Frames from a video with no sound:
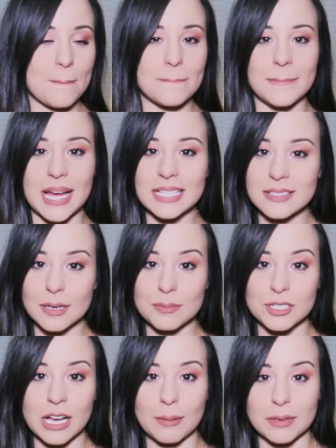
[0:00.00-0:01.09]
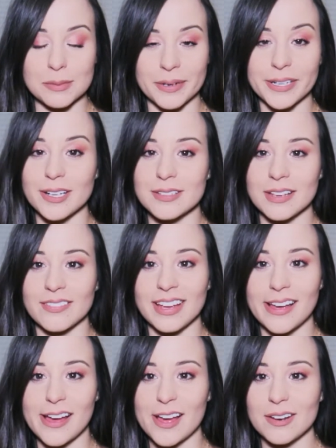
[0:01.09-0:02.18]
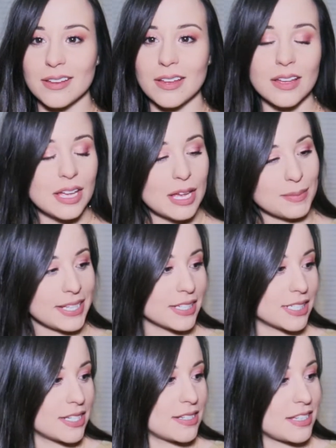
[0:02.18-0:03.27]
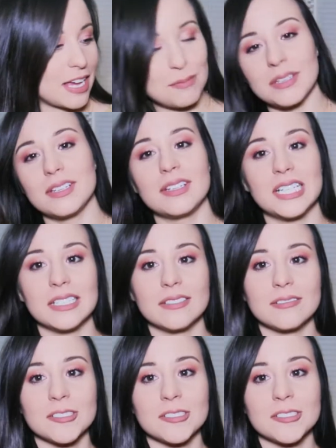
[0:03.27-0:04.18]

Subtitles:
messed up job experience I've had because I've been